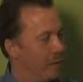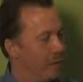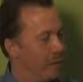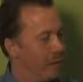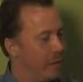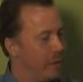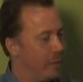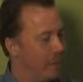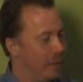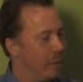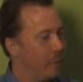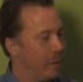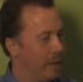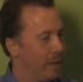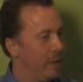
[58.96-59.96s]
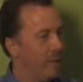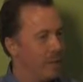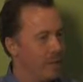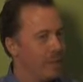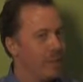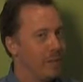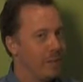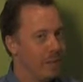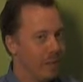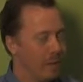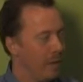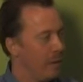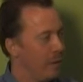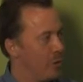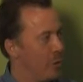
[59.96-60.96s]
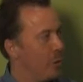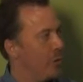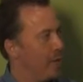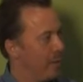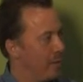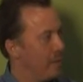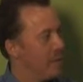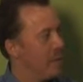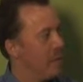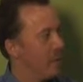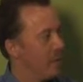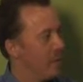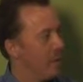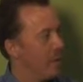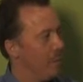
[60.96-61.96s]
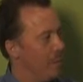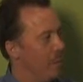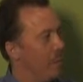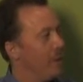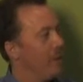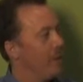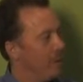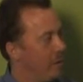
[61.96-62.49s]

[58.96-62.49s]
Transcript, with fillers: uh, you know, we're able to get this a show like this out to the community.